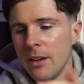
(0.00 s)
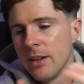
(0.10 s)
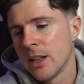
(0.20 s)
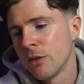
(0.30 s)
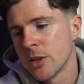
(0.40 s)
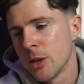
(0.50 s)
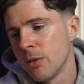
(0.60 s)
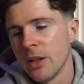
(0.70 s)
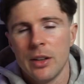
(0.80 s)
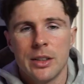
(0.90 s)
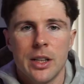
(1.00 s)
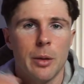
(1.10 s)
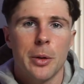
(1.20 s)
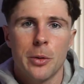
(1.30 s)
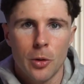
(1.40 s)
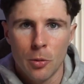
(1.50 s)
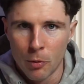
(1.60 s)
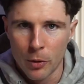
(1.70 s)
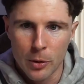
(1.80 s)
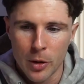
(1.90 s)
Like give yourself like at least an hour or two
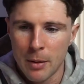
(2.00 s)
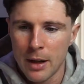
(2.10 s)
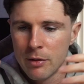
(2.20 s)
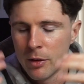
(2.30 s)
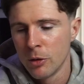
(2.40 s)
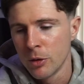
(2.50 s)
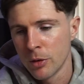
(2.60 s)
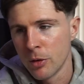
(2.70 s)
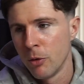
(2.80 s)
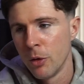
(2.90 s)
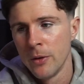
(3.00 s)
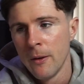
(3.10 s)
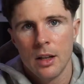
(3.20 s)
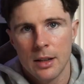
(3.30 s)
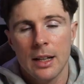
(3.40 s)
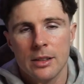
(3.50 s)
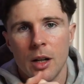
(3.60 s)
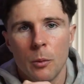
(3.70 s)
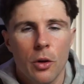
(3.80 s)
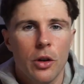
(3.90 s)
before you go to bed if you're going on your phone. Next
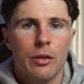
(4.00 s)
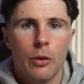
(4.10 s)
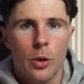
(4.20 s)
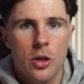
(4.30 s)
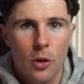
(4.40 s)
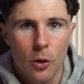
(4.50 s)
up, we're going to focus